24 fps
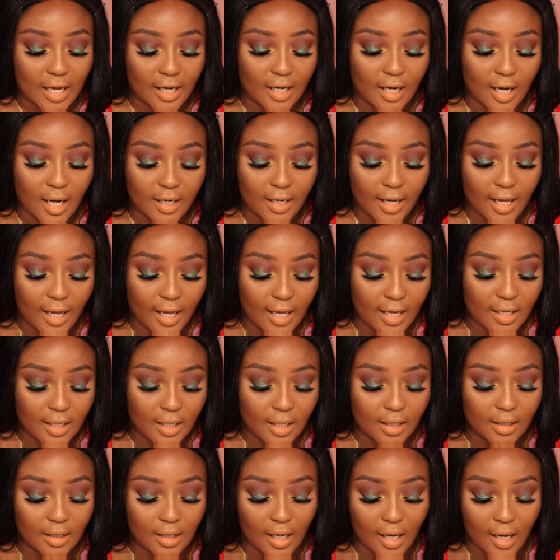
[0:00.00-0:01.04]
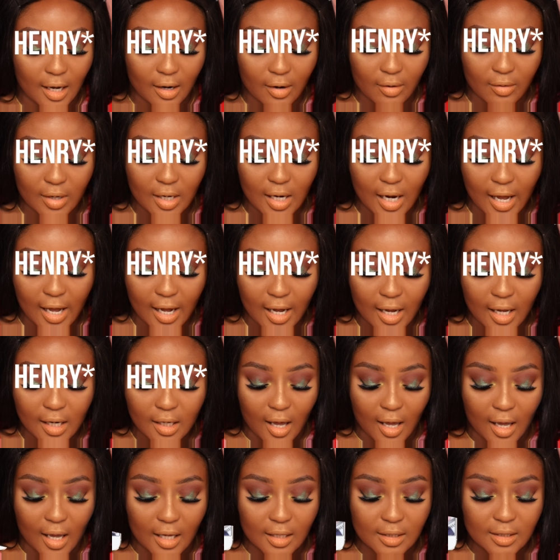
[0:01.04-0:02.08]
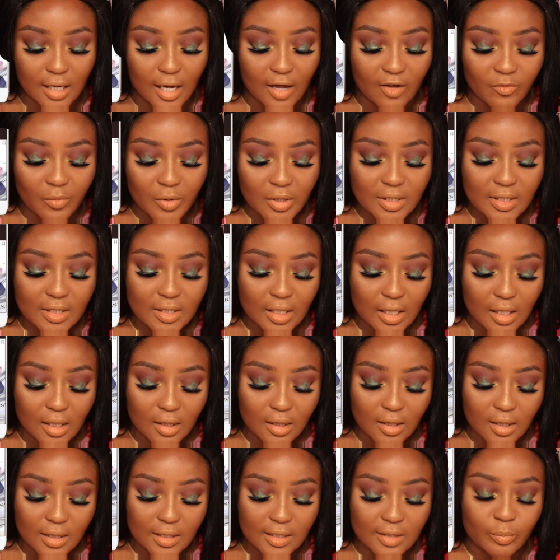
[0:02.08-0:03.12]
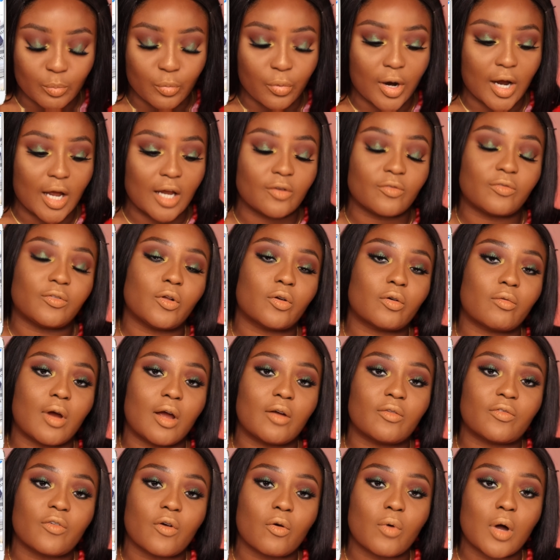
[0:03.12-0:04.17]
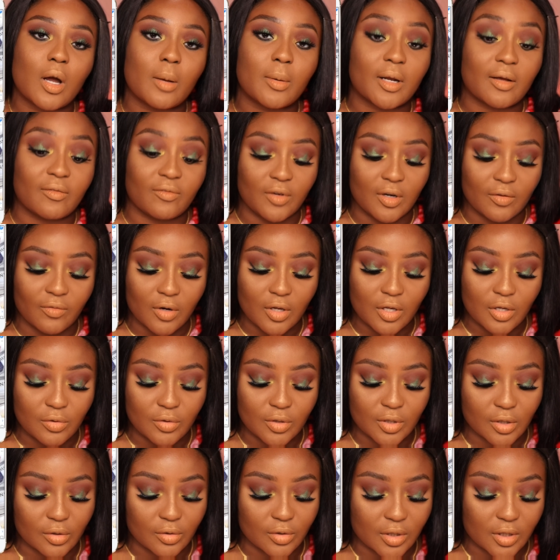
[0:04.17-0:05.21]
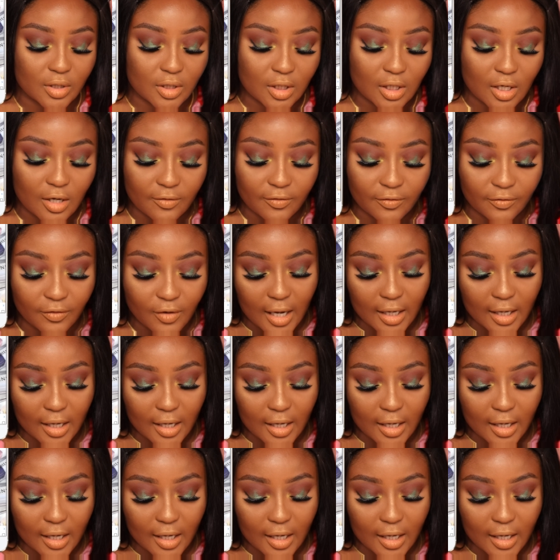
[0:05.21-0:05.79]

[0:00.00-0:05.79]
I got a Hank and Harry ad, and I've been seeing this brand float around for a while, but I've never used their stuff.